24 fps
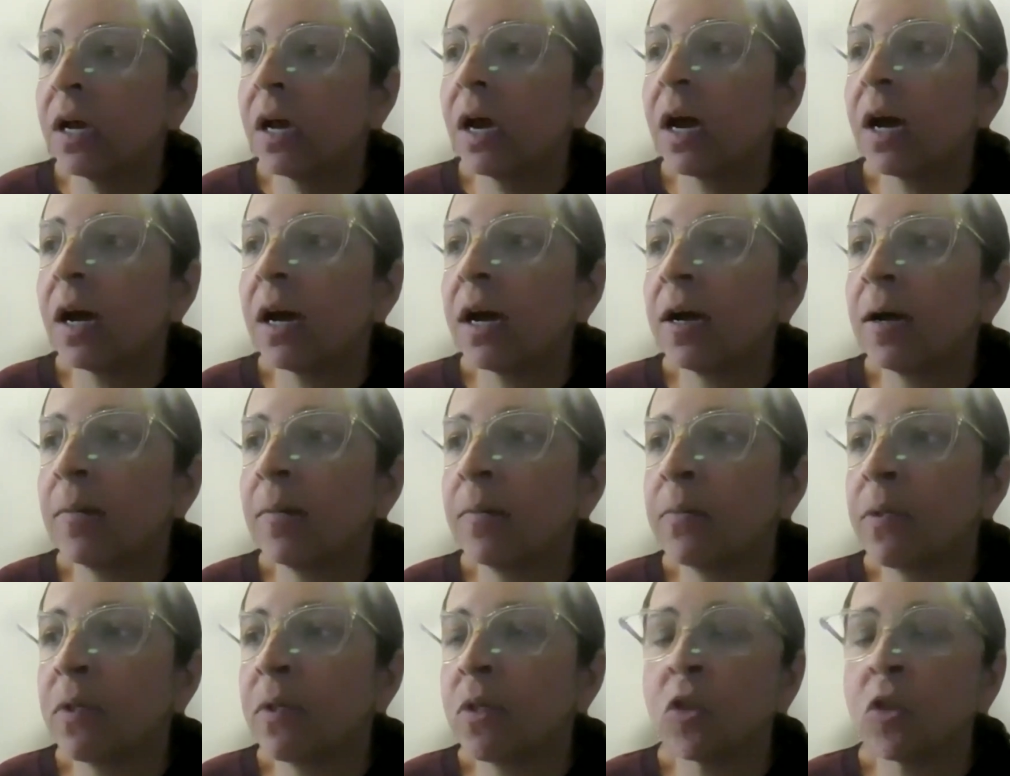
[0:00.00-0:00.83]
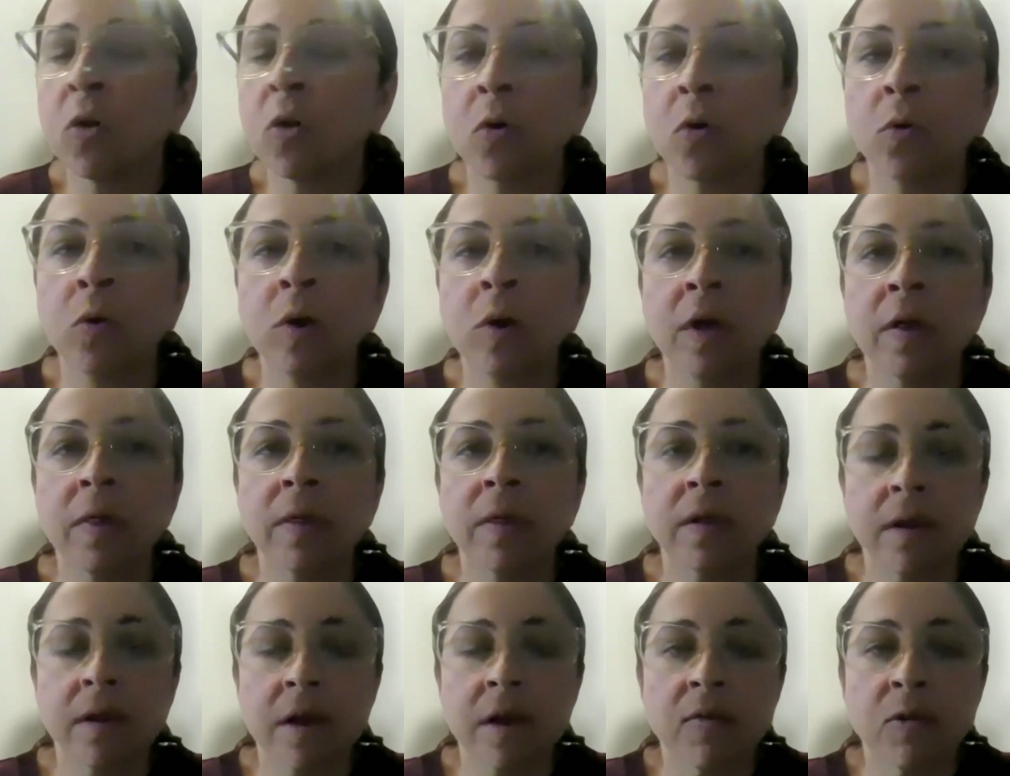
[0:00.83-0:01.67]
So
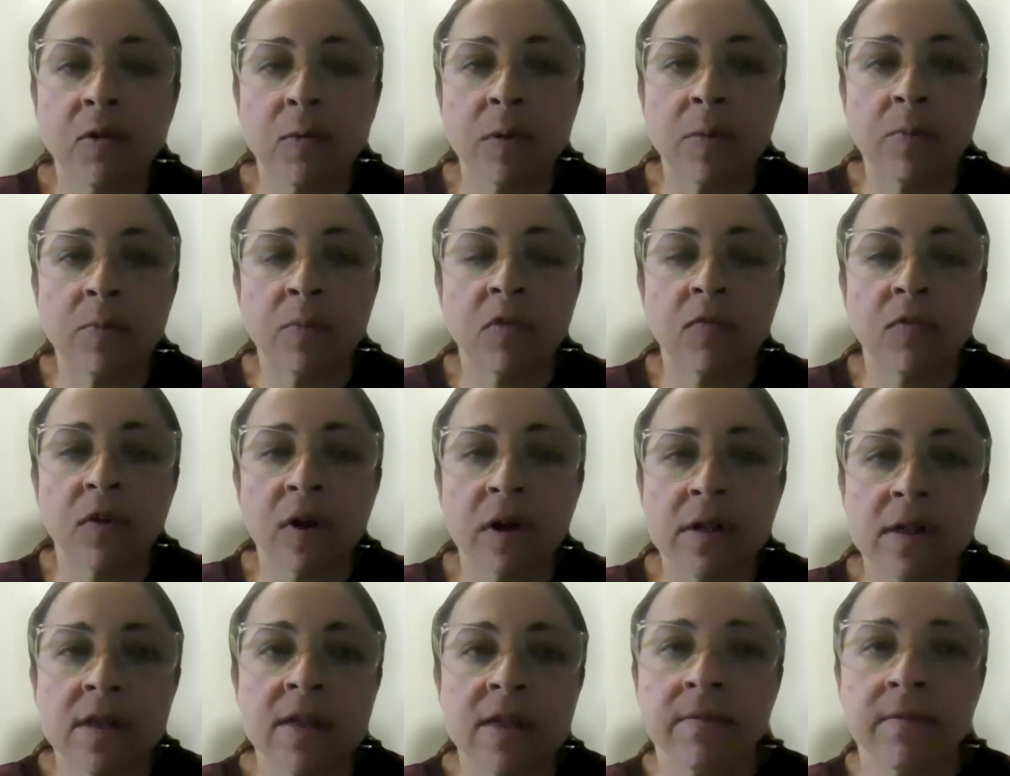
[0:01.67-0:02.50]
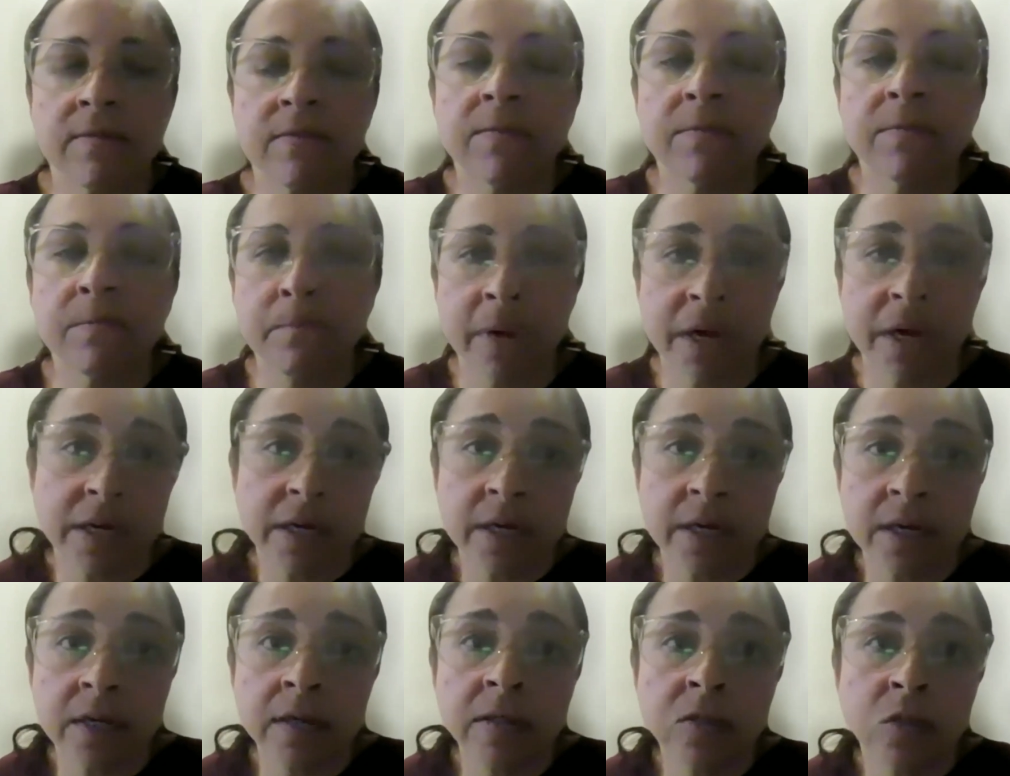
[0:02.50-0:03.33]
the government provides some
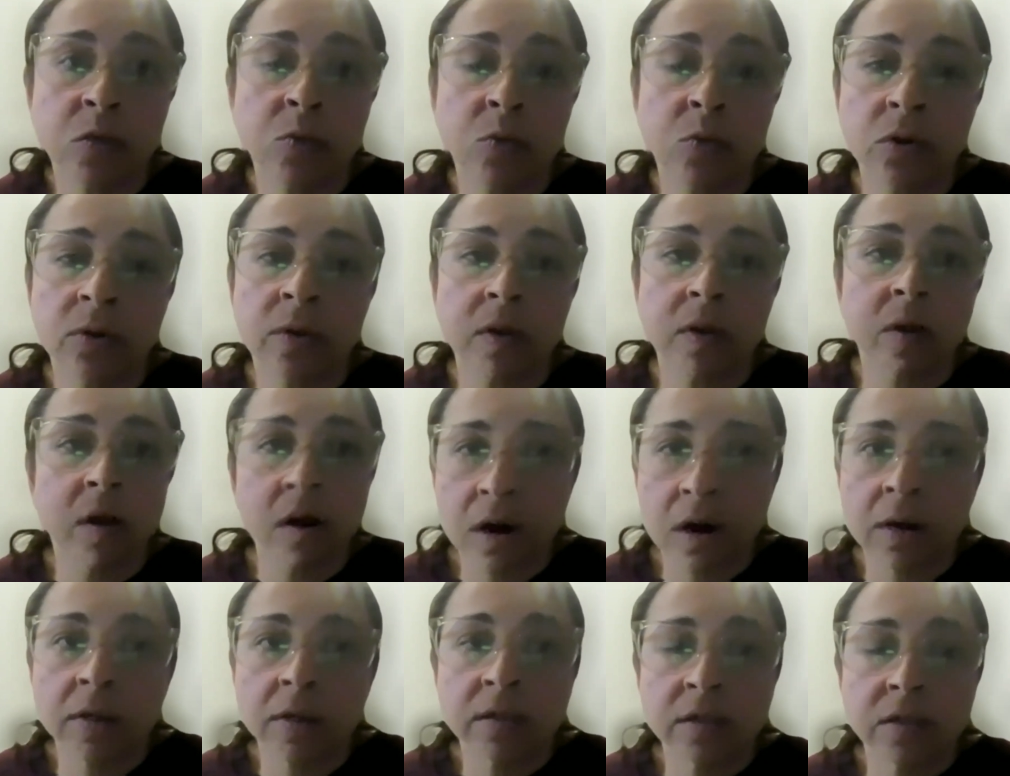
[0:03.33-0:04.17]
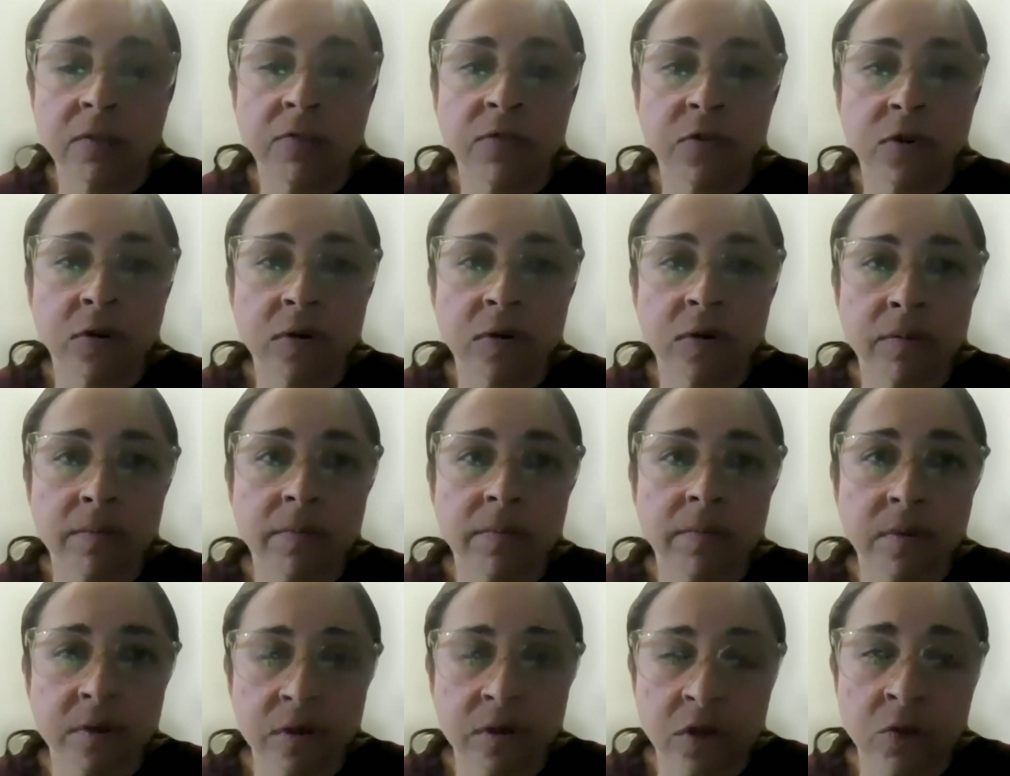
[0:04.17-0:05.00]
money toward the cost for
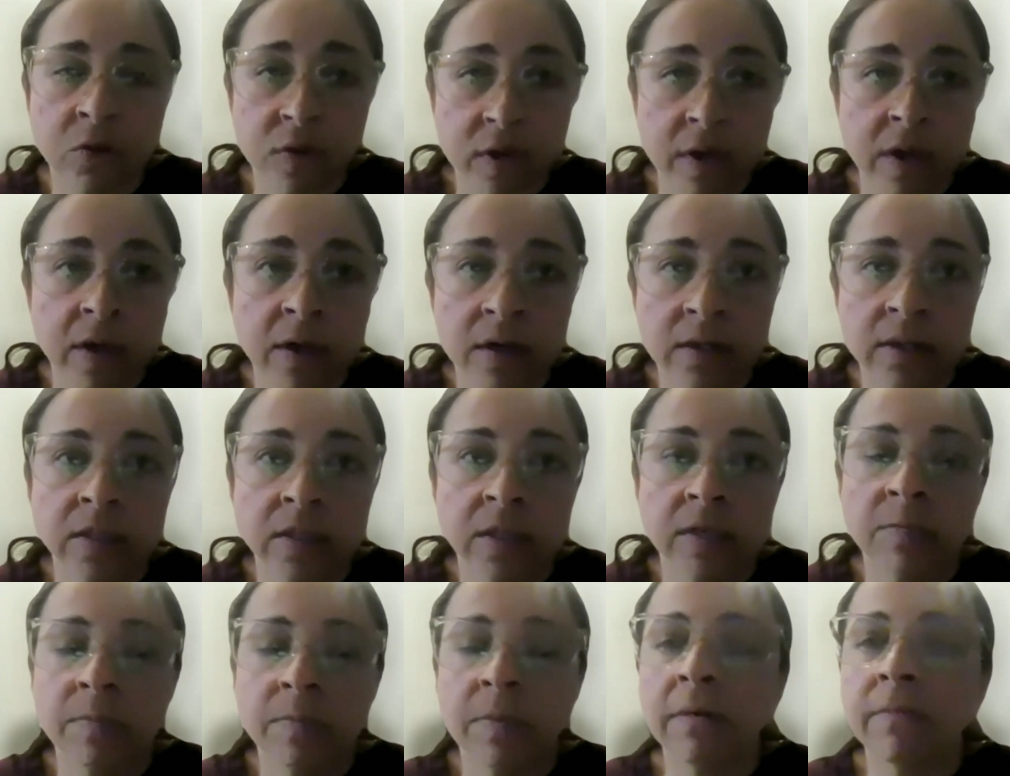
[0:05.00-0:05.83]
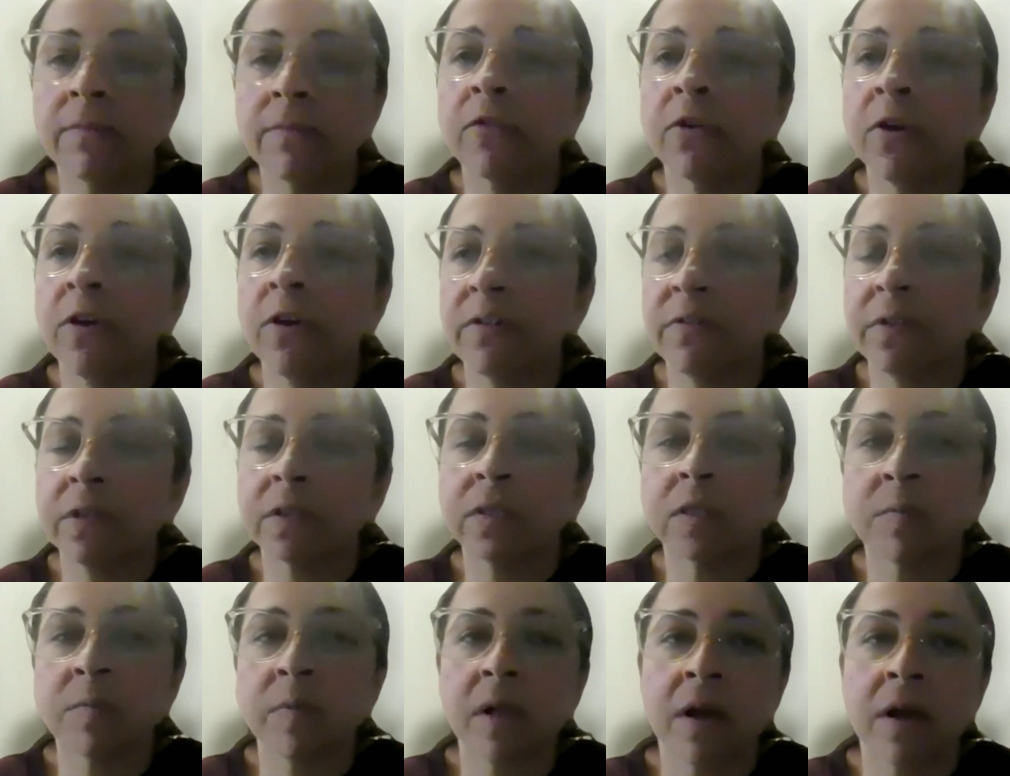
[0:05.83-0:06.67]
using an insulin pump for all of the
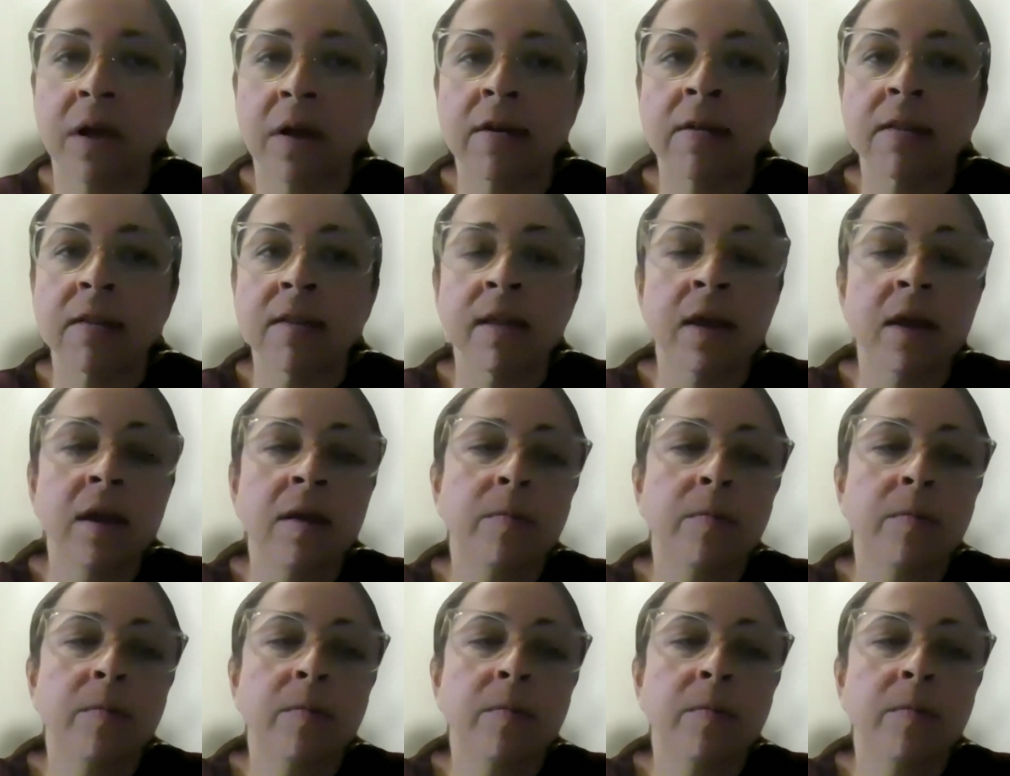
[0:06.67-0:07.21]
supplies,